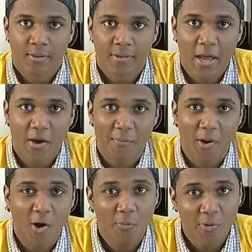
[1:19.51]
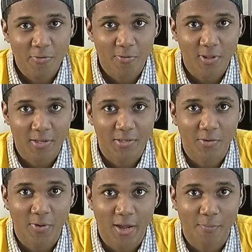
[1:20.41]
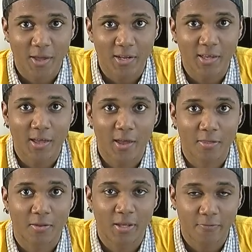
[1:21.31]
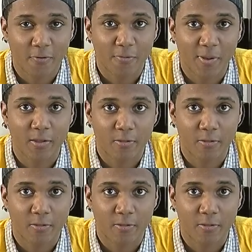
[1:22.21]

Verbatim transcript: Now, I'm almost reluctant to recommend EA's Need for Speed